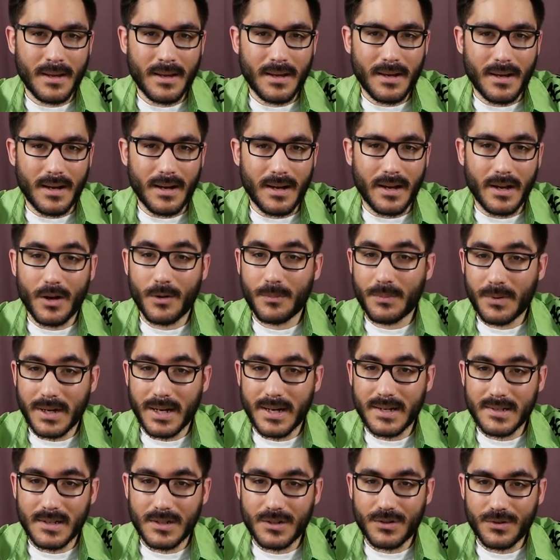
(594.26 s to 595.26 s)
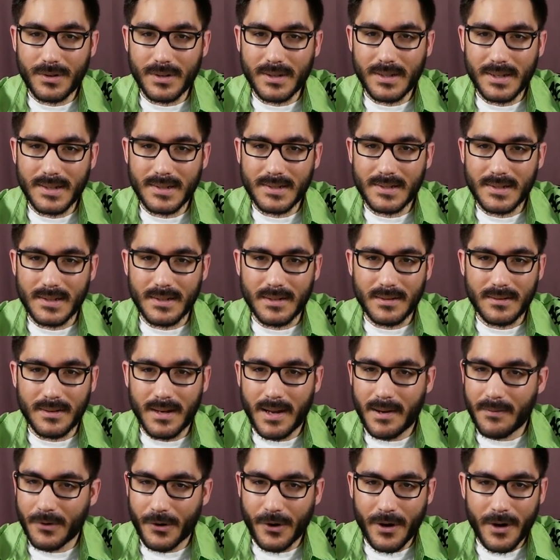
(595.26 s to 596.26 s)
I hope you guys enjoyed this, and
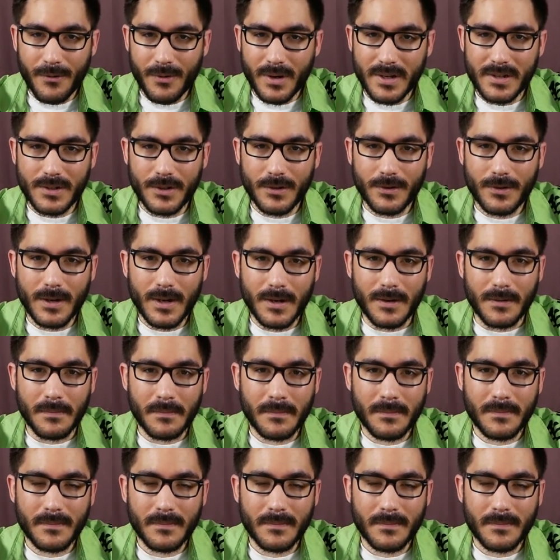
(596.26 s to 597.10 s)
have a great rest of your night.